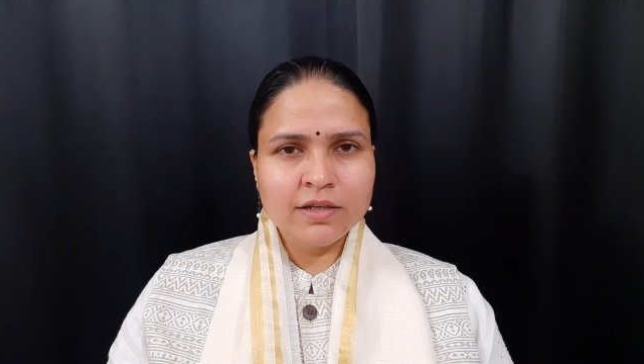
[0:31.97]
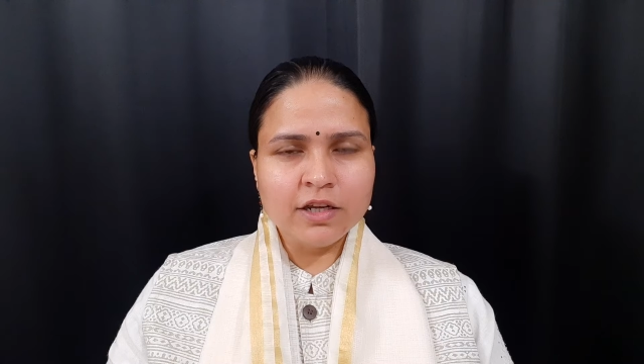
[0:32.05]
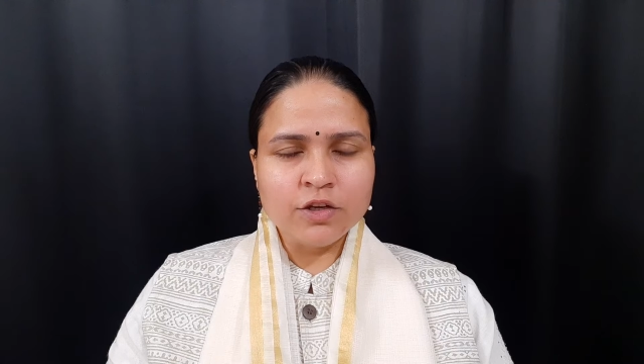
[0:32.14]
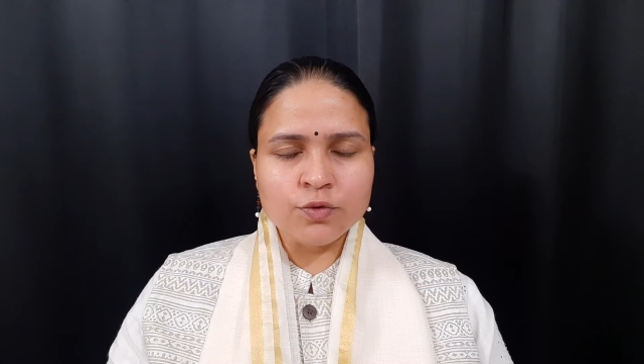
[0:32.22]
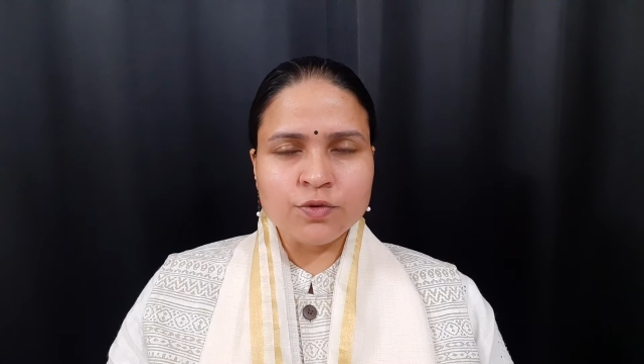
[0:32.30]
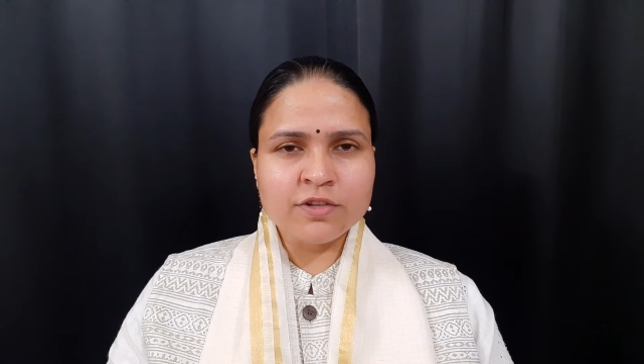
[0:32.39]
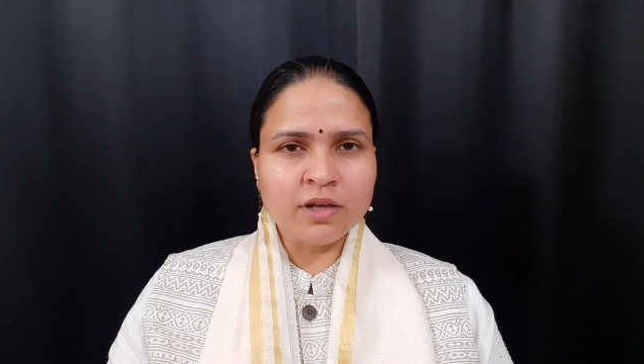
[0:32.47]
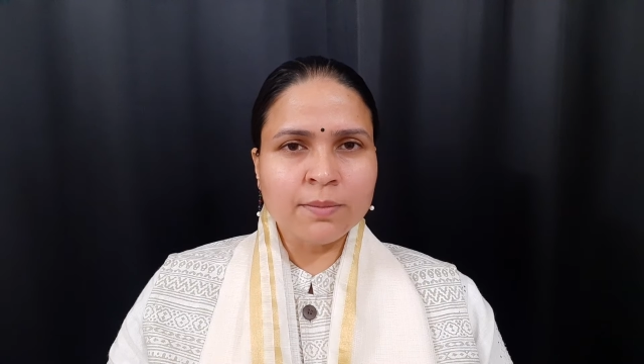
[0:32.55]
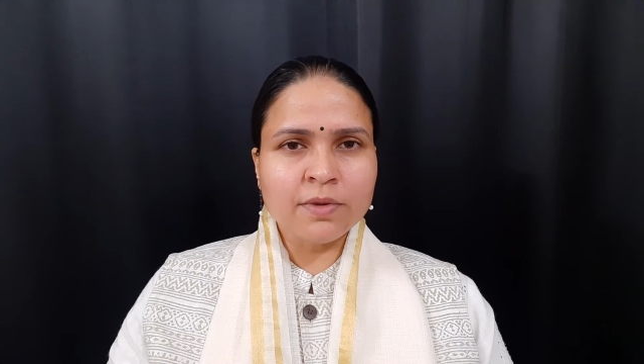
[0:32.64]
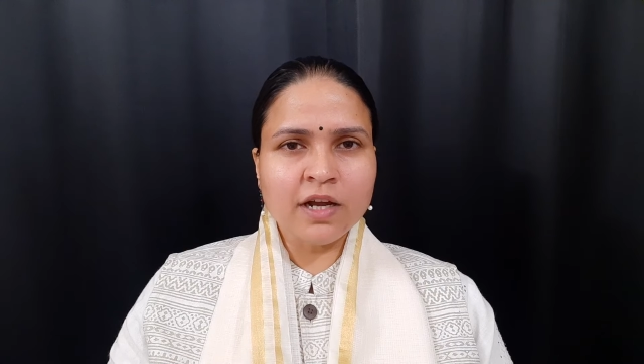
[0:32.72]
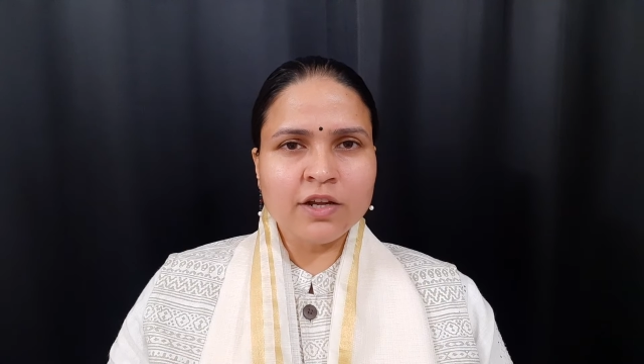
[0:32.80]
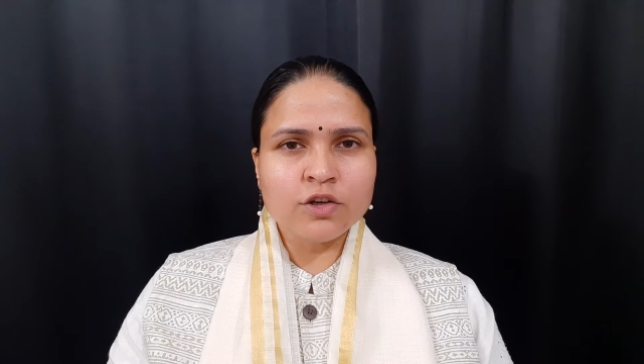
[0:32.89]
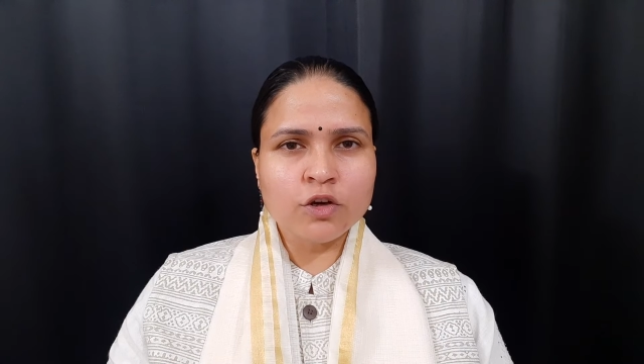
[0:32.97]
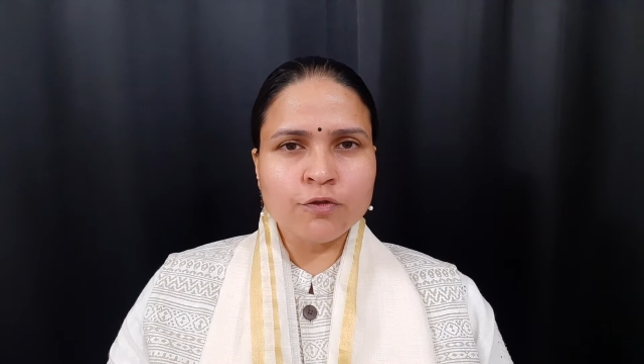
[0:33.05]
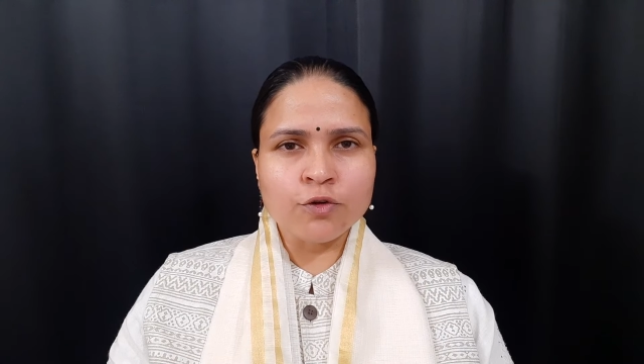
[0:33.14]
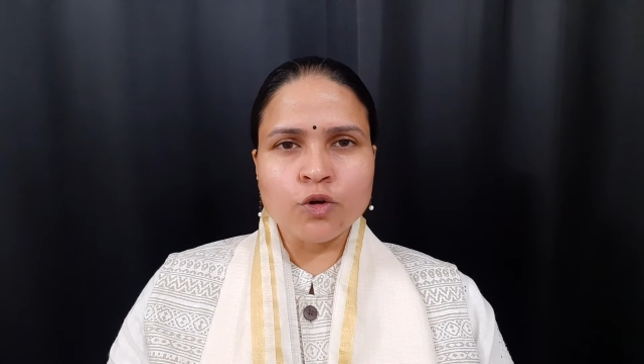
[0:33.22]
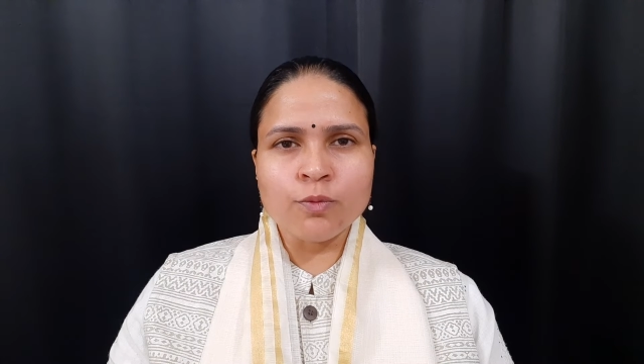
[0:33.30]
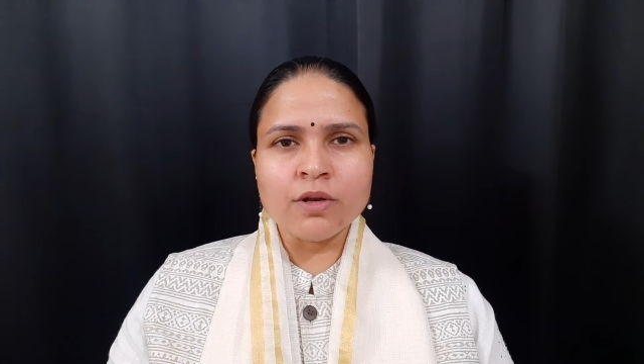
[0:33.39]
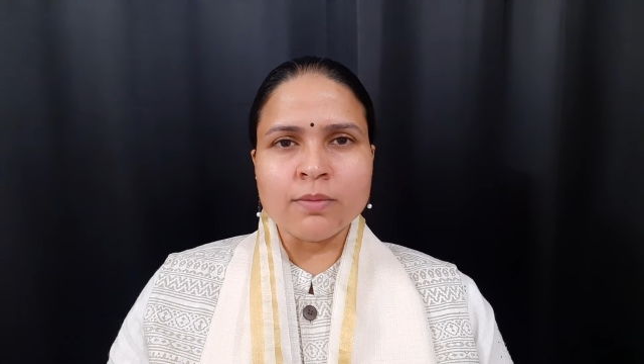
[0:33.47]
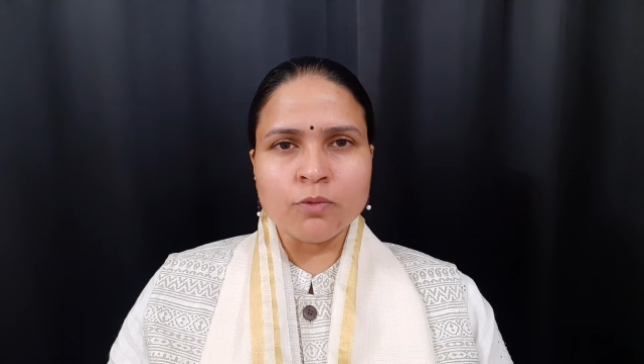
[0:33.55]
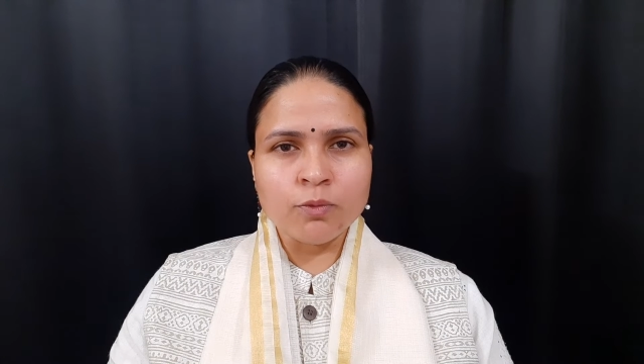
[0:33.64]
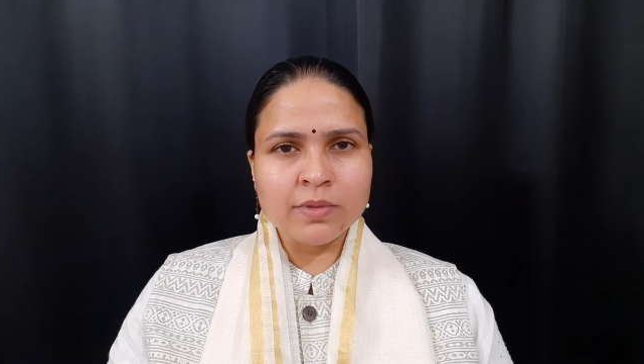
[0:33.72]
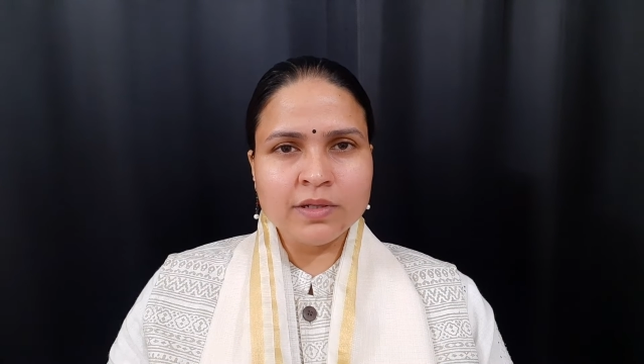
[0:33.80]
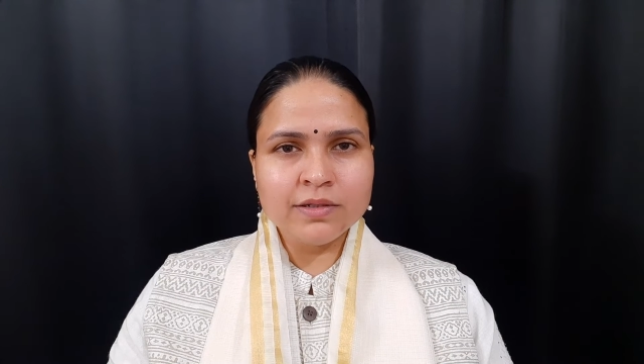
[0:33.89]
into some kind of global
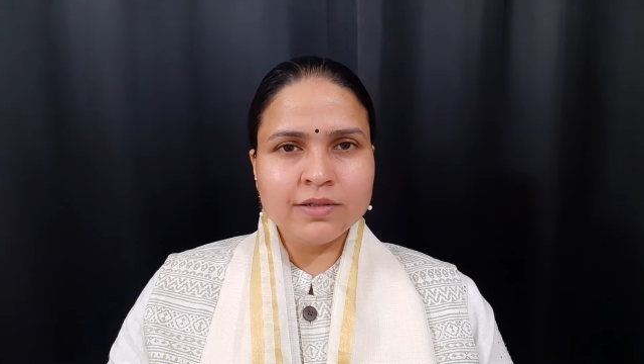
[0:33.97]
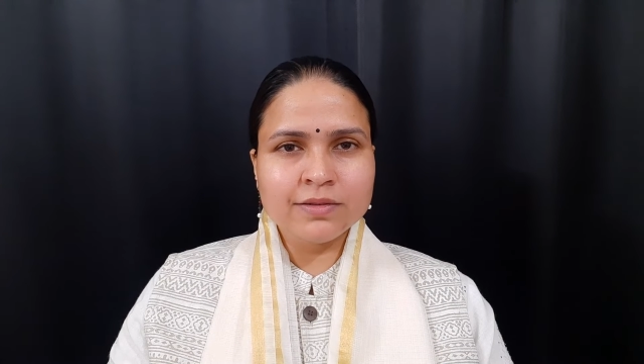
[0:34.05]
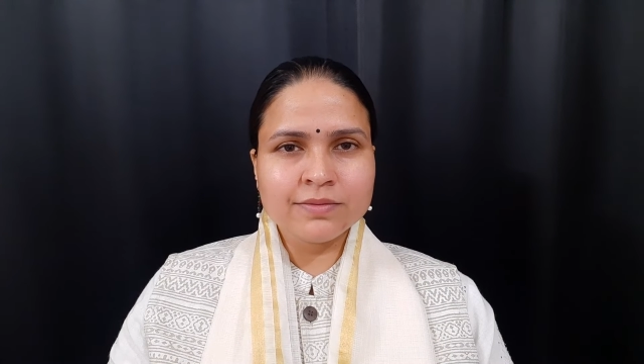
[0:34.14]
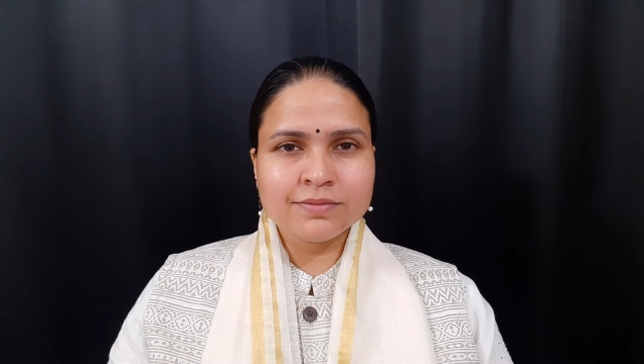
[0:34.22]
movement?